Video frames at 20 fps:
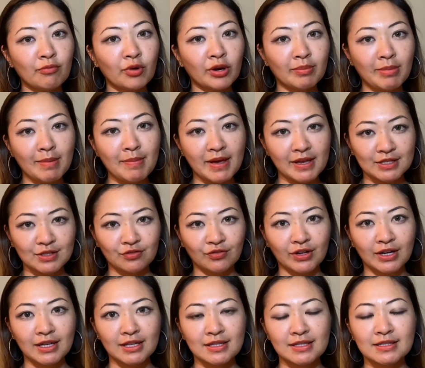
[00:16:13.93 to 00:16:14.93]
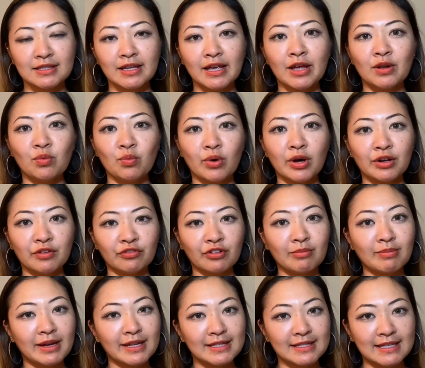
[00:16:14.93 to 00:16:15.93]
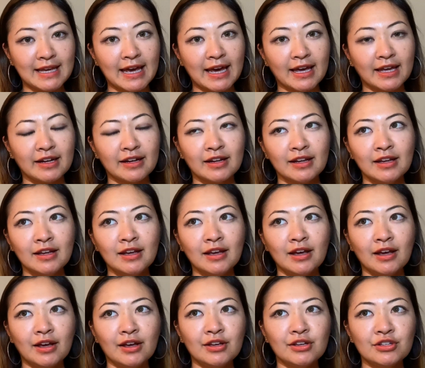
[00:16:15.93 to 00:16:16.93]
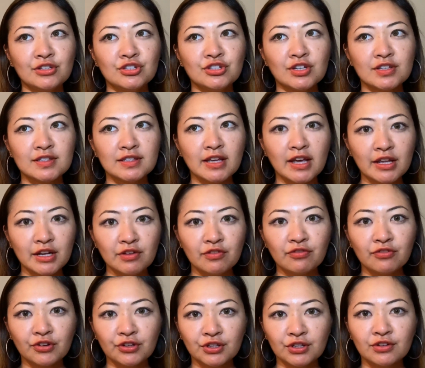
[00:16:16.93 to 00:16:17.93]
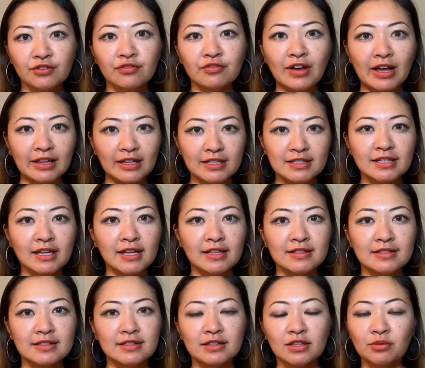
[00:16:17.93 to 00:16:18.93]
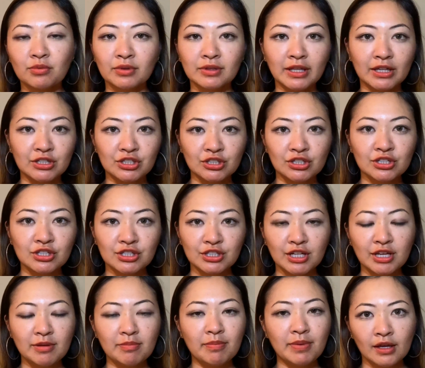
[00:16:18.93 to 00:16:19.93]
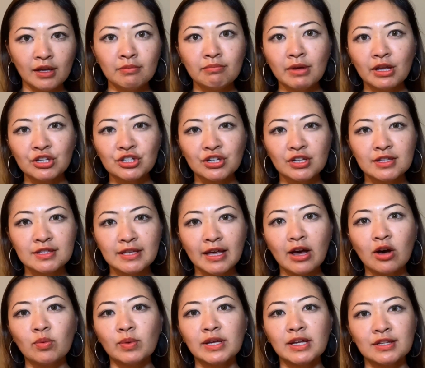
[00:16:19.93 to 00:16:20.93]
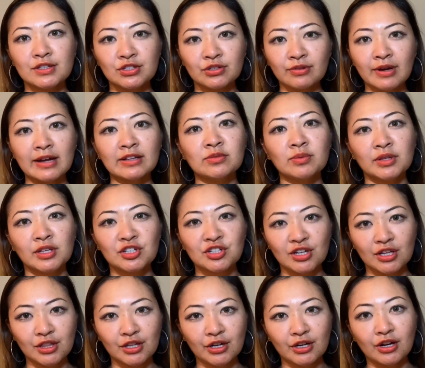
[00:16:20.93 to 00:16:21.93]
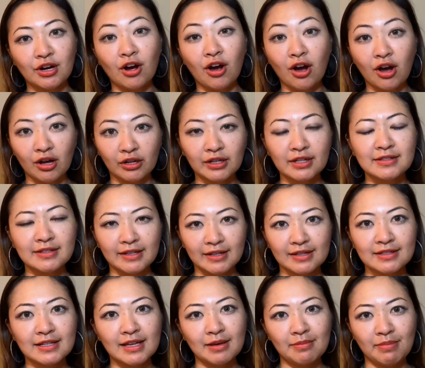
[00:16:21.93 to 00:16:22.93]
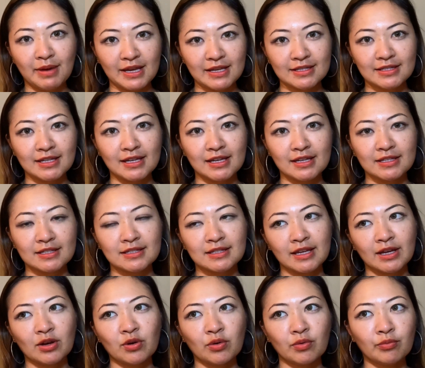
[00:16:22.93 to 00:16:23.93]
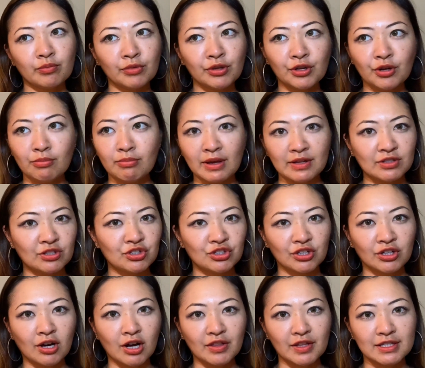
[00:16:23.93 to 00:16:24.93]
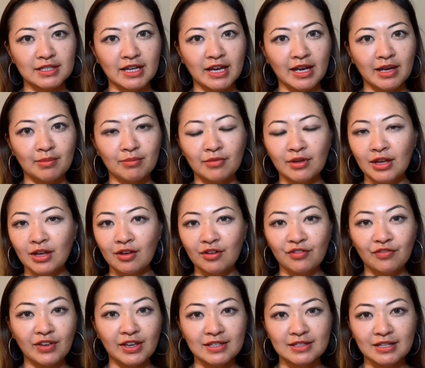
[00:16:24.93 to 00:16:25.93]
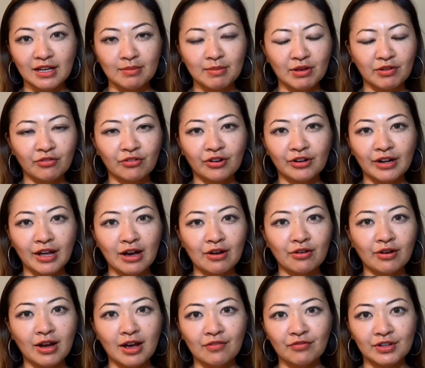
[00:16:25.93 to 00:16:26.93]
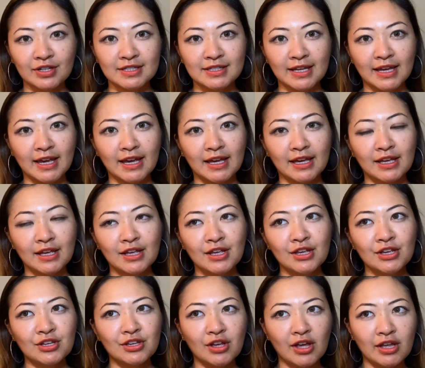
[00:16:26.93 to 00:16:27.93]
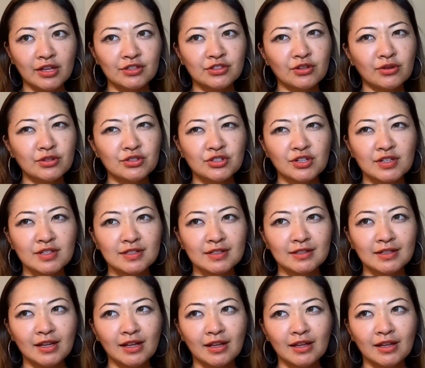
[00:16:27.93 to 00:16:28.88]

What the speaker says: one of my best friends and one from my dad, just kind of further validates the relationship. It mentions how we interact with each other on a day-to-day basis, like, you know, messaging all the time, FaceTiming for an hour every day. So it's just,